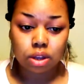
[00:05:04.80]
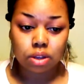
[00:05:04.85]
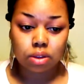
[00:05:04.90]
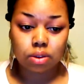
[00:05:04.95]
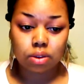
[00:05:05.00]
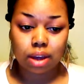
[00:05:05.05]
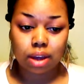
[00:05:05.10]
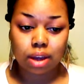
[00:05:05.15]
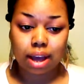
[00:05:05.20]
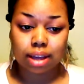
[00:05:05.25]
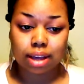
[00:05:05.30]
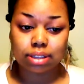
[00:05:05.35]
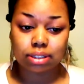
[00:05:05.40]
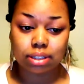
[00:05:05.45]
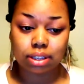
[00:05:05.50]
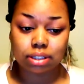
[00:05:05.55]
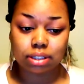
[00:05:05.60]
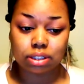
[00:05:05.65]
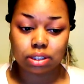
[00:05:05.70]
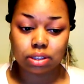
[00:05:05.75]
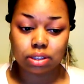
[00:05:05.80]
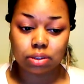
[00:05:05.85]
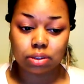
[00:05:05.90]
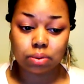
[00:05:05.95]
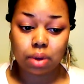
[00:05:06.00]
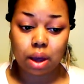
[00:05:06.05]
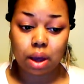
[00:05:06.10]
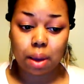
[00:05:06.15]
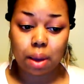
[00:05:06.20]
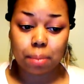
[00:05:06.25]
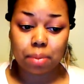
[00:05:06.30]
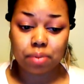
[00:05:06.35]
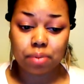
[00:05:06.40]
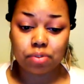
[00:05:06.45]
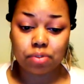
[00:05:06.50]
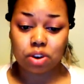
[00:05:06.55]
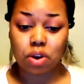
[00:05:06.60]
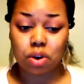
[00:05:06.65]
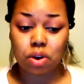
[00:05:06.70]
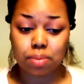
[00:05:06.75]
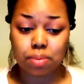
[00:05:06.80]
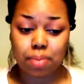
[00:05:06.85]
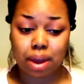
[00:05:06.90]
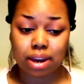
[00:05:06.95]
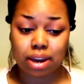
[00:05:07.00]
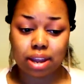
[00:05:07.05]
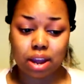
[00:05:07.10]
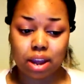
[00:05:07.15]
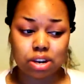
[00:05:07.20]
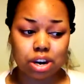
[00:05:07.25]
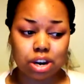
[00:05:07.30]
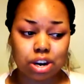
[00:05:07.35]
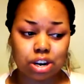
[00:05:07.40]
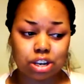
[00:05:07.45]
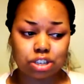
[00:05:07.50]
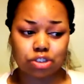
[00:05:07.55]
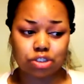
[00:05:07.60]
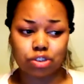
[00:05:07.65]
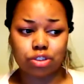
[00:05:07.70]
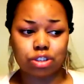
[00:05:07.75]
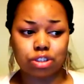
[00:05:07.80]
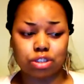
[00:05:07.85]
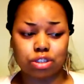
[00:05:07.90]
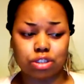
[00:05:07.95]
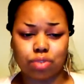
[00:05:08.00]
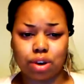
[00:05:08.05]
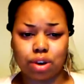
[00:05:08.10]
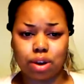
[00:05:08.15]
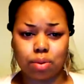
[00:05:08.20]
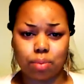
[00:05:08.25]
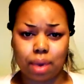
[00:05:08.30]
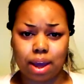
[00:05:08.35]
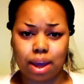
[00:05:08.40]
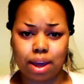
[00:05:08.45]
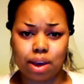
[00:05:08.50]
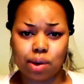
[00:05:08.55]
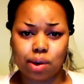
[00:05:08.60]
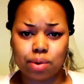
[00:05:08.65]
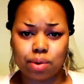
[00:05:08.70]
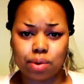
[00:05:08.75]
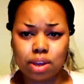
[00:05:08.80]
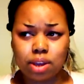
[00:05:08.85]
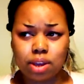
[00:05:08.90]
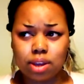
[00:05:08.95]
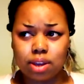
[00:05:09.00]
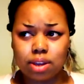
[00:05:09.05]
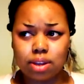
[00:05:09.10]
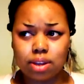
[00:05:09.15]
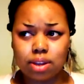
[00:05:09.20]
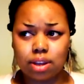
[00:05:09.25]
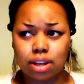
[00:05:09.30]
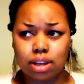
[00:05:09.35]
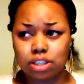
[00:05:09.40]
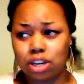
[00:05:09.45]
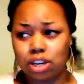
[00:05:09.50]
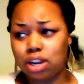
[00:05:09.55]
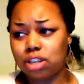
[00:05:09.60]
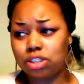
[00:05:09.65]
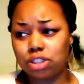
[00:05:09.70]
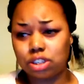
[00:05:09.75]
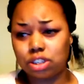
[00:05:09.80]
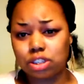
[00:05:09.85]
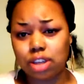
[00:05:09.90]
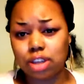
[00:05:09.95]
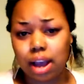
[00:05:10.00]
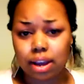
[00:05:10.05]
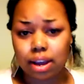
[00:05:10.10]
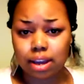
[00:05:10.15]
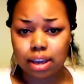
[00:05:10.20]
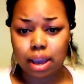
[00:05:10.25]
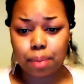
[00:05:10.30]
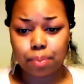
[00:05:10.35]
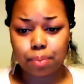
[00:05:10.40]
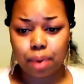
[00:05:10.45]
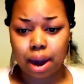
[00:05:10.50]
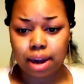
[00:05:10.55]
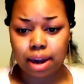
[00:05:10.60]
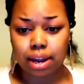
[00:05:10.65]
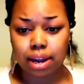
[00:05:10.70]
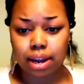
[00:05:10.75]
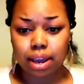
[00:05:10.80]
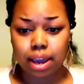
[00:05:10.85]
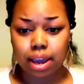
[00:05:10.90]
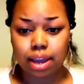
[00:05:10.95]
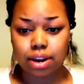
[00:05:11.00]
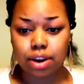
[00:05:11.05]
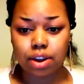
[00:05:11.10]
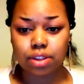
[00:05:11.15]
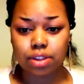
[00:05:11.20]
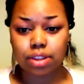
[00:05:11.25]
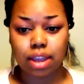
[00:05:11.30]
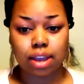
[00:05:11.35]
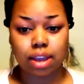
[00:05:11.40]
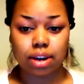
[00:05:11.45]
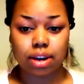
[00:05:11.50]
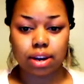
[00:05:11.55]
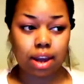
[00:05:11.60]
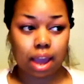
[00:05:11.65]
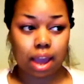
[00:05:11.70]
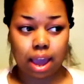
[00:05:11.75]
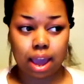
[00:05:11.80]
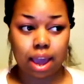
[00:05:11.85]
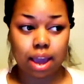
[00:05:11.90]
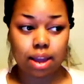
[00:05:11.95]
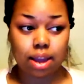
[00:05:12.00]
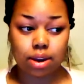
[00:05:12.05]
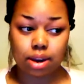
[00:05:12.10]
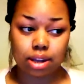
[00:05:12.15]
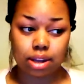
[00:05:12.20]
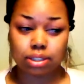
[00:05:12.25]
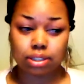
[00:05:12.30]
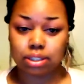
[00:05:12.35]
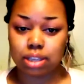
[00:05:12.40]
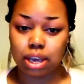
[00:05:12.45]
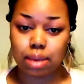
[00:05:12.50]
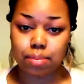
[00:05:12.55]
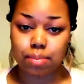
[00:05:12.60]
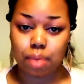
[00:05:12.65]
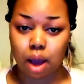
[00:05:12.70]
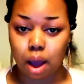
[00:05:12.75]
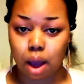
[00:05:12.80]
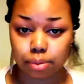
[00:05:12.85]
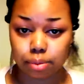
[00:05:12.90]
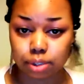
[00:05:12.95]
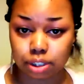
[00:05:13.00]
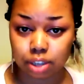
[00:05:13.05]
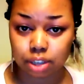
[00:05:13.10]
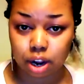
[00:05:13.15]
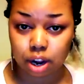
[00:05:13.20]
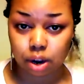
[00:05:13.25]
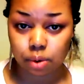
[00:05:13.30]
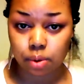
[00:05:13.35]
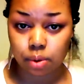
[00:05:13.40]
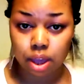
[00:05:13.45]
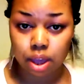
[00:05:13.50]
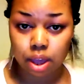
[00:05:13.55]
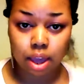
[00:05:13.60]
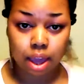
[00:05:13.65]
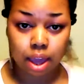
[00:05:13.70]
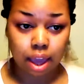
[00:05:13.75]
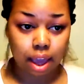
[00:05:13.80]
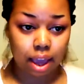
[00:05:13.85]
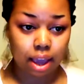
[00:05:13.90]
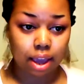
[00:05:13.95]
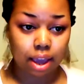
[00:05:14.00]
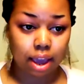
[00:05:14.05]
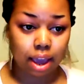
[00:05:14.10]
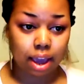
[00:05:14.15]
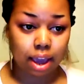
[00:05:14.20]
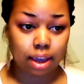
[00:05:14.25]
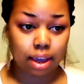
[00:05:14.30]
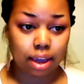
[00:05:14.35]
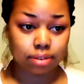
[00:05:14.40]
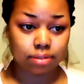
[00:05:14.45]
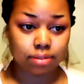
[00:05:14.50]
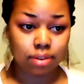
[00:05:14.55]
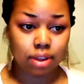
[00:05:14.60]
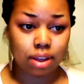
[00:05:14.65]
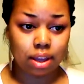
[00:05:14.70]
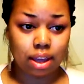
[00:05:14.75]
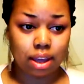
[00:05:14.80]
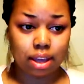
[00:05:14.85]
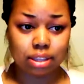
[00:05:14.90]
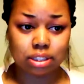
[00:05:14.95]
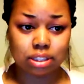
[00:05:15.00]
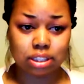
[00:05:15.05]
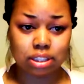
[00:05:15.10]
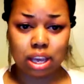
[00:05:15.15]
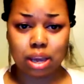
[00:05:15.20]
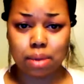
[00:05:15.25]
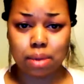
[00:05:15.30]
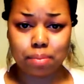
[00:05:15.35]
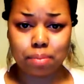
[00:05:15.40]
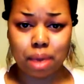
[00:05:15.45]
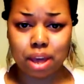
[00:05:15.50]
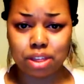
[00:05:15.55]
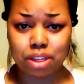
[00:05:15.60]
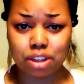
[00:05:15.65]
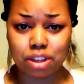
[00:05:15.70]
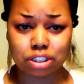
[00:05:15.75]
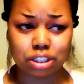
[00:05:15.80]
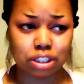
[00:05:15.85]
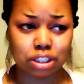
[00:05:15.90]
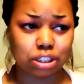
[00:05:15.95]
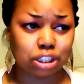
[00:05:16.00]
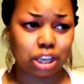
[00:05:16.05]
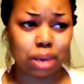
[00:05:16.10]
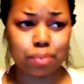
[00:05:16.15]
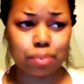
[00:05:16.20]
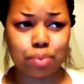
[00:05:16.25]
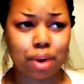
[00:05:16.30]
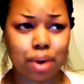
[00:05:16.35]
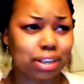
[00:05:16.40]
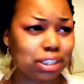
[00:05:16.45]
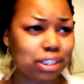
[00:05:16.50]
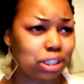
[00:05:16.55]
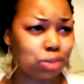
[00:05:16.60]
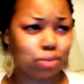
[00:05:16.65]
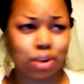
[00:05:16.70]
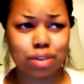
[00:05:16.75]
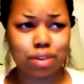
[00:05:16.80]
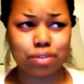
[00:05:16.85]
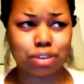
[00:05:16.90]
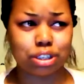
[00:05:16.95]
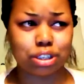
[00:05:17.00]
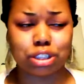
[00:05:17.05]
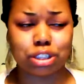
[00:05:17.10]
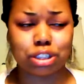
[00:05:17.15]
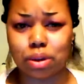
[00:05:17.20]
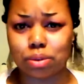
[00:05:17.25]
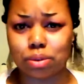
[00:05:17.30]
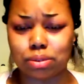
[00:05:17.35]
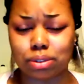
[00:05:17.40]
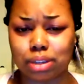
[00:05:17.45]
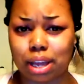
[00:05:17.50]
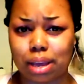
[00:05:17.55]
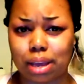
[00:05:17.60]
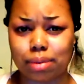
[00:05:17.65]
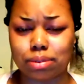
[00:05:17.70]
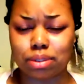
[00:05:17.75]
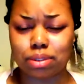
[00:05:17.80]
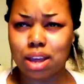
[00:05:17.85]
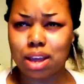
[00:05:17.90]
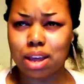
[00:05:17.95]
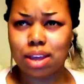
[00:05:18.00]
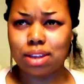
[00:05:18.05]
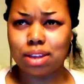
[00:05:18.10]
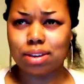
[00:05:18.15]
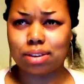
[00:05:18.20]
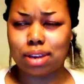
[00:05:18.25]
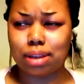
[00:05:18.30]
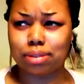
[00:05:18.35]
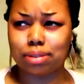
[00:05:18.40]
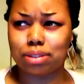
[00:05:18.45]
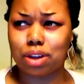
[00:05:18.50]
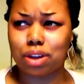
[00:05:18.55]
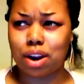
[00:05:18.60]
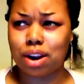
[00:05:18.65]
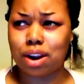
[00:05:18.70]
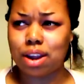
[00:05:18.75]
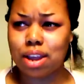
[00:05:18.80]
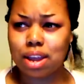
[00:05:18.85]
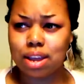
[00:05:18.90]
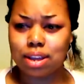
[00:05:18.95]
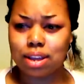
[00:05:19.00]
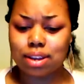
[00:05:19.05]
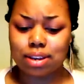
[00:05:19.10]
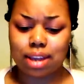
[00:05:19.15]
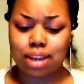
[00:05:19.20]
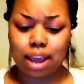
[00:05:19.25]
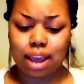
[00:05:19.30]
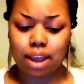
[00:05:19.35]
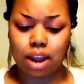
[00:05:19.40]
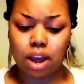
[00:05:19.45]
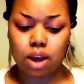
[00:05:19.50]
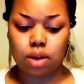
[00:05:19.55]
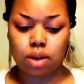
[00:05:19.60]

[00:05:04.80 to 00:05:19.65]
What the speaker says: you guys need to, if you know anybody out there and their children is running wild, a chance your child could get pregnant, and they're thinking in their head, this Teen Mom show, hey, and Teen Mothers and Teen Pregnancy, whatever the show's names are, that